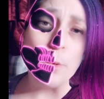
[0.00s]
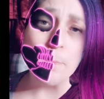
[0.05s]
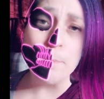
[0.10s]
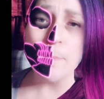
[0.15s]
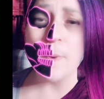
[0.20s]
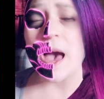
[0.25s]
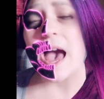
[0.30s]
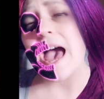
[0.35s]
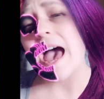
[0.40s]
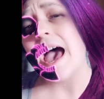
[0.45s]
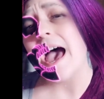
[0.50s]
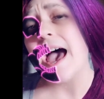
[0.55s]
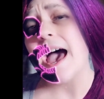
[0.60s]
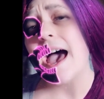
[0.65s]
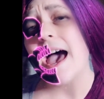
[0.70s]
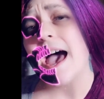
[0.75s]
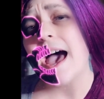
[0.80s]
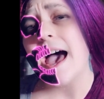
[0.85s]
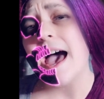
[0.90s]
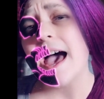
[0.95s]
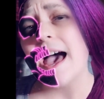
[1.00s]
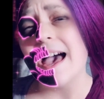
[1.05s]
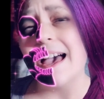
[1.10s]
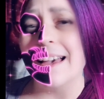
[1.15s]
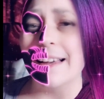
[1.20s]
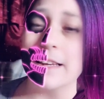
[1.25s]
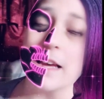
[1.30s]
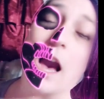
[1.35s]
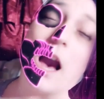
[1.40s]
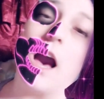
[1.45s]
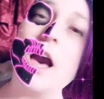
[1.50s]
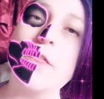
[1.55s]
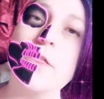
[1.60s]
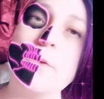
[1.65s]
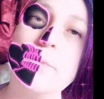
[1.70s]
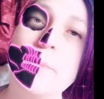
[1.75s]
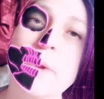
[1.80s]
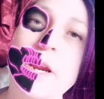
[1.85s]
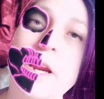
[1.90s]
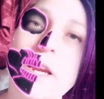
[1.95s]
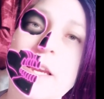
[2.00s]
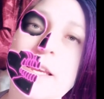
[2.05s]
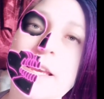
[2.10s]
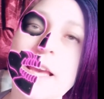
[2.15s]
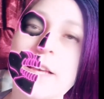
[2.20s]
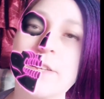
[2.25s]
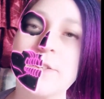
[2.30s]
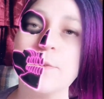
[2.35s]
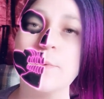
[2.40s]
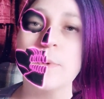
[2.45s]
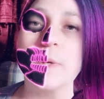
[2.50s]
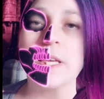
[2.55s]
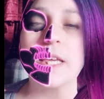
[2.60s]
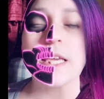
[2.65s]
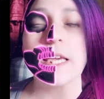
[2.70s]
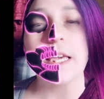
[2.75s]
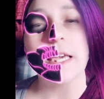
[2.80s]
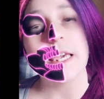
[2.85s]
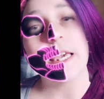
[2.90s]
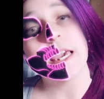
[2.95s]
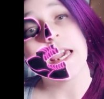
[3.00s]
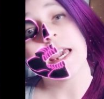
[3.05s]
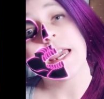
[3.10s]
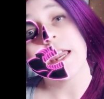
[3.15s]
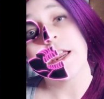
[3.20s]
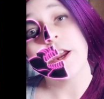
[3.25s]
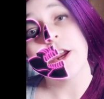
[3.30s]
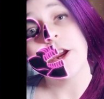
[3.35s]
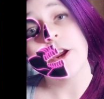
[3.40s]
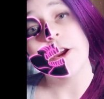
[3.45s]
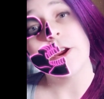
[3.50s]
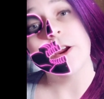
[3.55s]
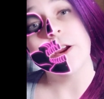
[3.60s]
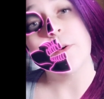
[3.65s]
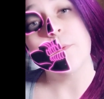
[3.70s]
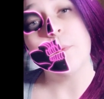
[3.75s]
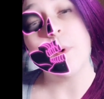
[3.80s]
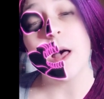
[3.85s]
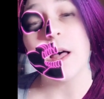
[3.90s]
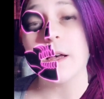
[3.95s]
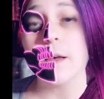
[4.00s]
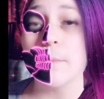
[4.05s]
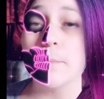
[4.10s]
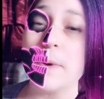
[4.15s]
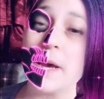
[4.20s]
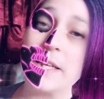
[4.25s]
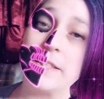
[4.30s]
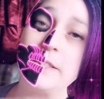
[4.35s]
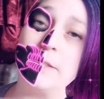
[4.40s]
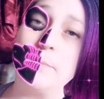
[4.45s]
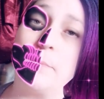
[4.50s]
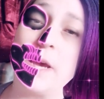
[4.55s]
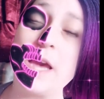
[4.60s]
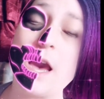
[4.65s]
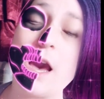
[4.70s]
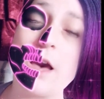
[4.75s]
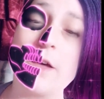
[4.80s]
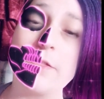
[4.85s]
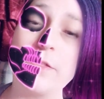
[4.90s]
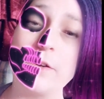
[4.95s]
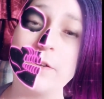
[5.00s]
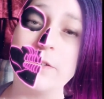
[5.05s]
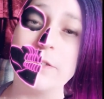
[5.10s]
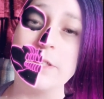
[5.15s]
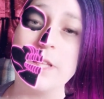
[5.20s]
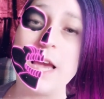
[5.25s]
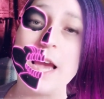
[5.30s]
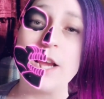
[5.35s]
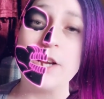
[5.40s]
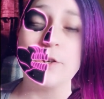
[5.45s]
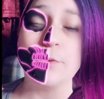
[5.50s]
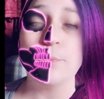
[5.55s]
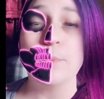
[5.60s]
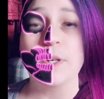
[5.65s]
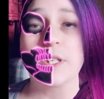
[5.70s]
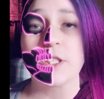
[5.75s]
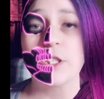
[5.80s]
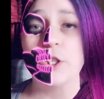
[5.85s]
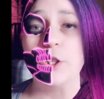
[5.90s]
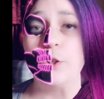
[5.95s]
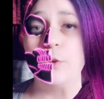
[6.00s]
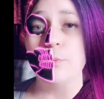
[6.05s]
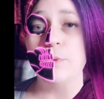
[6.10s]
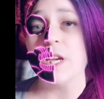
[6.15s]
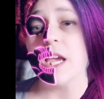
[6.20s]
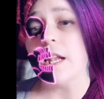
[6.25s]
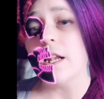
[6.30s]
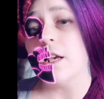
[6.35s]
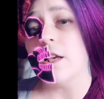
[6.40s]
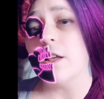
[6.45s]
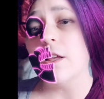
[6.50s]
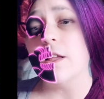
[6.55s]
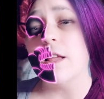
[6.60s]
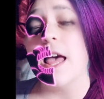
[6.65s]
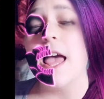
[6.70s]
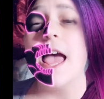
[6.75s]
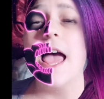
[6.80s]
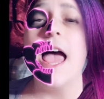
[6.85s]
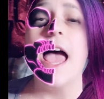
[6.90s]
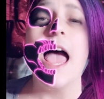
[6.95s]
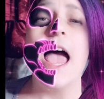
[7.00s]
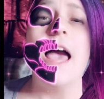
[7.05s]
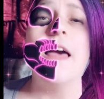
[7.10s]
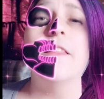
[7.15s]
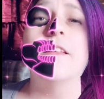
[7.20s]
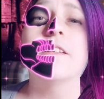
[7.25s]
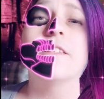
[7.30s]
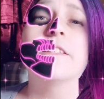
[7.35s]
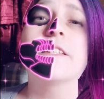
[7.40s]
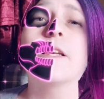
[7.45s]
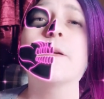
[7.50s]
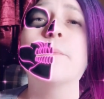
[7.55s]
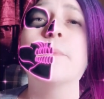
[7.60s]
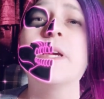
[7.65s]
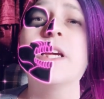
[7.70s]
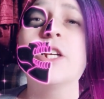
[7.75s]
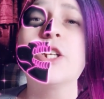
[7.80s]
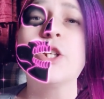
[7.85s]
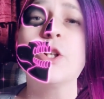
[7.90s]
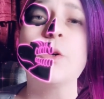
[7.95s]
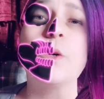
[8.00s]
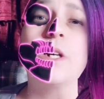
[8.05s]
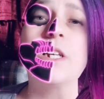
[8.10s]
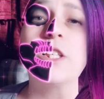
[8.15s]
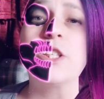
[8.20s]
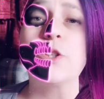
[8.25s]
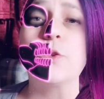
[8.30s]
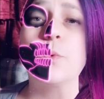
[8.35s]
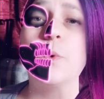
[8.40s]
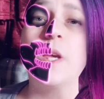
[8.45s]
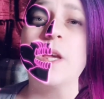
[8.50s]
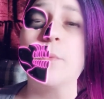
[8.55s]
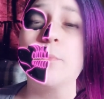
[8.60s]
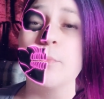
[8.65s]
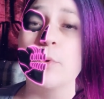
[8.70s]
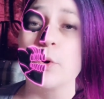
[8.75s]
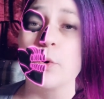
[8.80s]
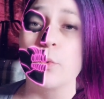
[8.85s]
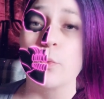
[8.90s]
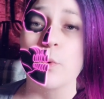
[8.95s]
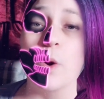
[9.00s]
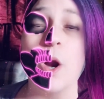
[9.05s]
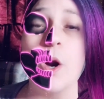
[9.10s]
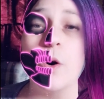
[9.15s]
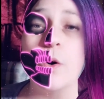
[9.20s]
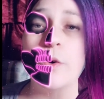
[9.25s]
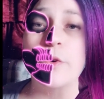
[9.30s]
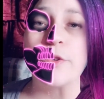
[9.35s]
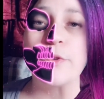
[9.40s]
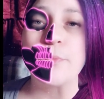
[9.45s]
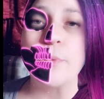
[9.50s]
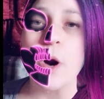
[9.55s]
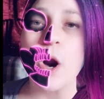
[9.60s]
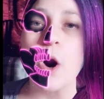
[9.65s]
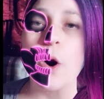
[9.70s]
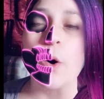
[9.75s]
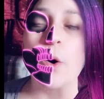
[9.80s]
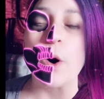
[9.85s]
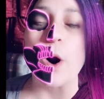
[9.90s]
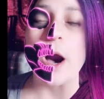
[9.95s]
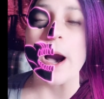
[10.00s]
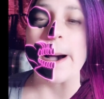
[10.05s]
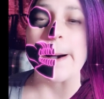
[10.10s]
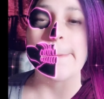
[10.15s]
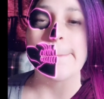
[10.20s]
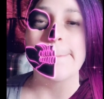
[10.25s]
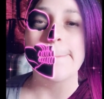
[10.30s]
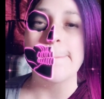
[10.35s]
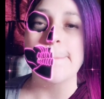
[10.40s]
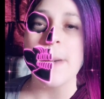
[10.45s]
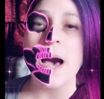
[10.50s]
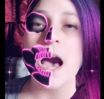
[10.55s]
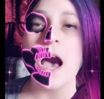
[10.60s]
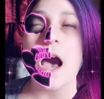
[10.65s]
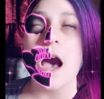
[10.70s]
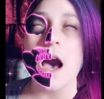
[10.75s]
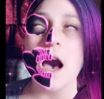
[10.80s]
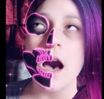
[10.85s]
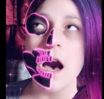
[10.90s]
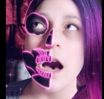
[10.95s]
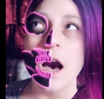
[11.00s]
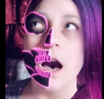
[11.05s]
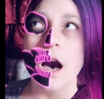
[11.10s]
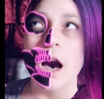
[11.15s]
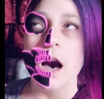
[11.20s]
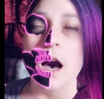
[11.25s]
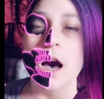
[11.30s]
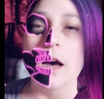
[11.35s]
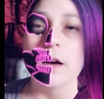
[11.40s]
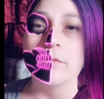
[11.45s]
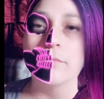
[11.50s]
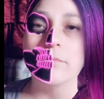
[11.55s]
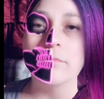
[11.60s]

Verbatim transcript: back! Author Maryann Gestwicki here. Welcome back to my author slash booktube channel. And this is going to be a short and sweet prose poem, uh,